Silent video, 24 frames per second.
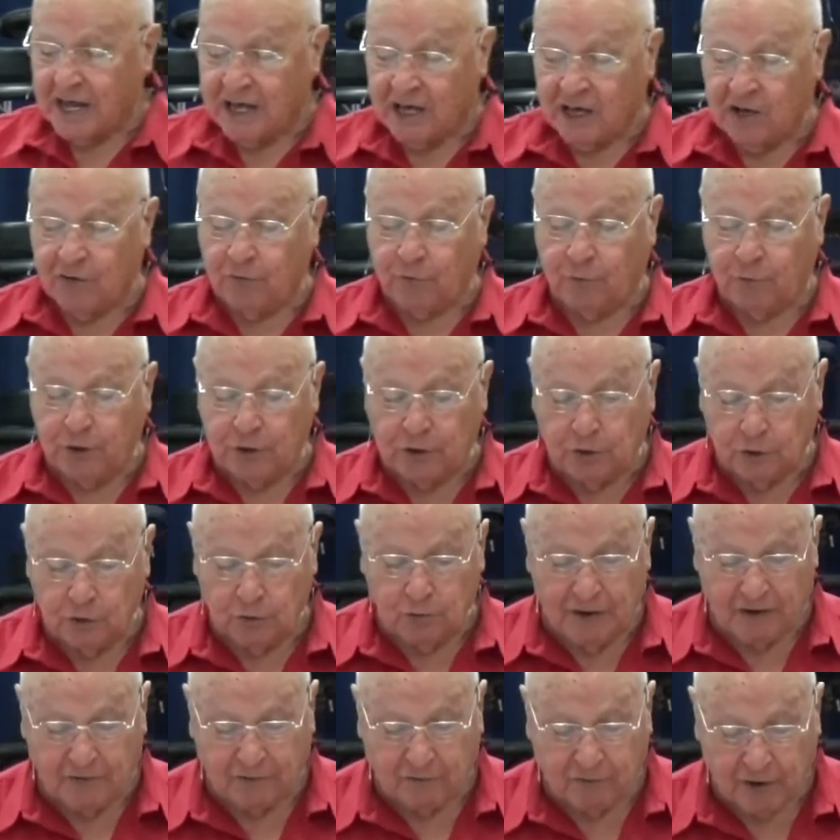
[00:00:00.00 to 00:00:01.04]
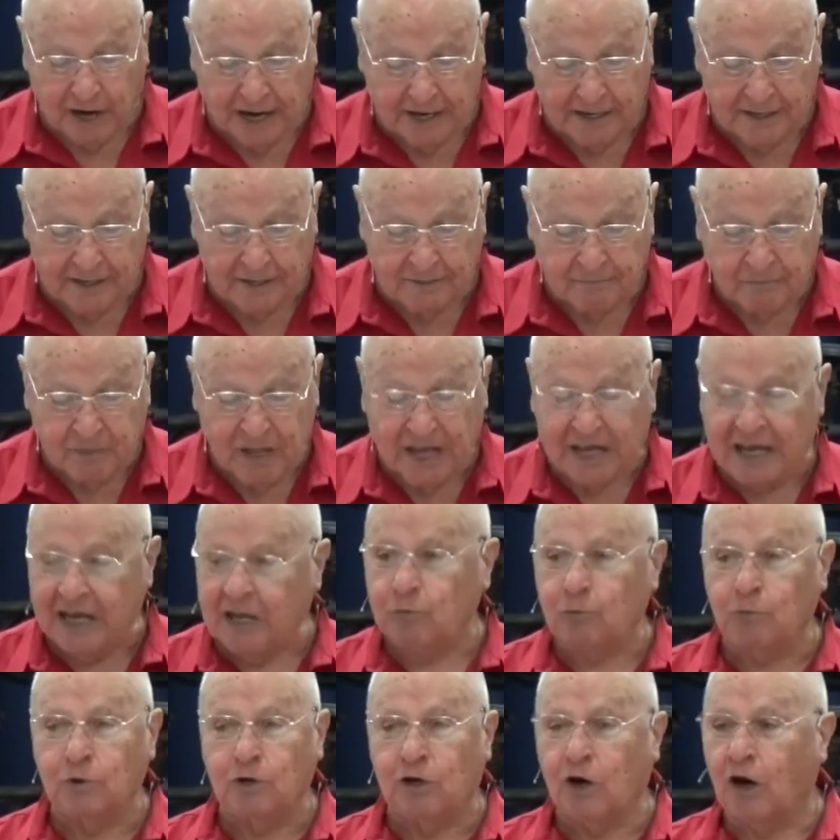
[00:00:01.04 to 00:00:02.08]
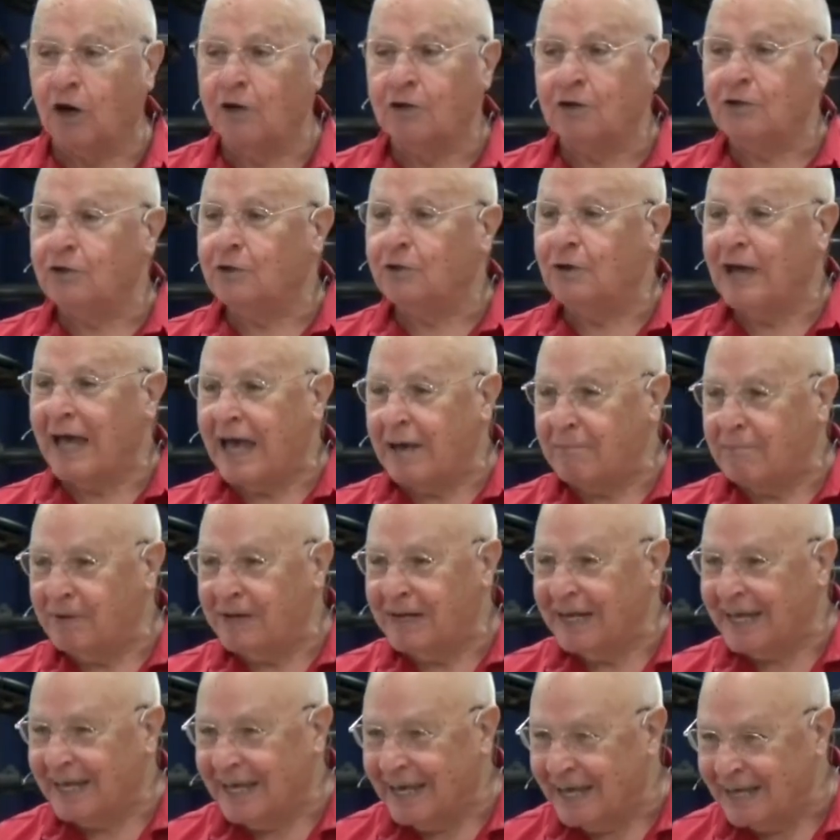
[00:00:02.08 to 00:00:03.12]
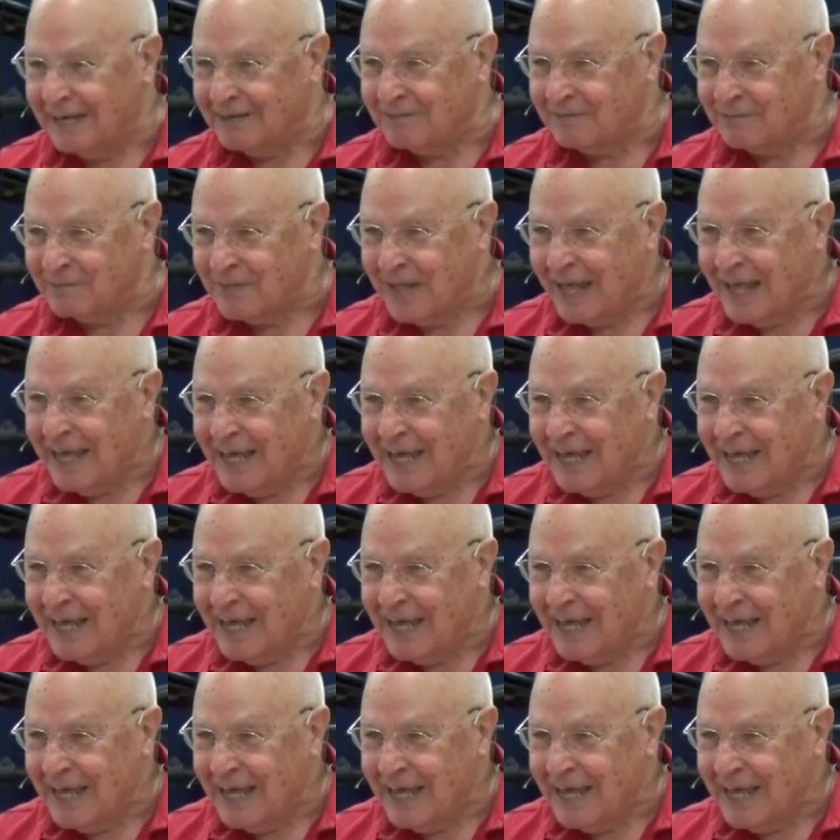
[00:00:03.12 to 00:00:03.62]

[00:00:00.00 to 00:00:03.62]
If we do, my friend, it's going to happen again.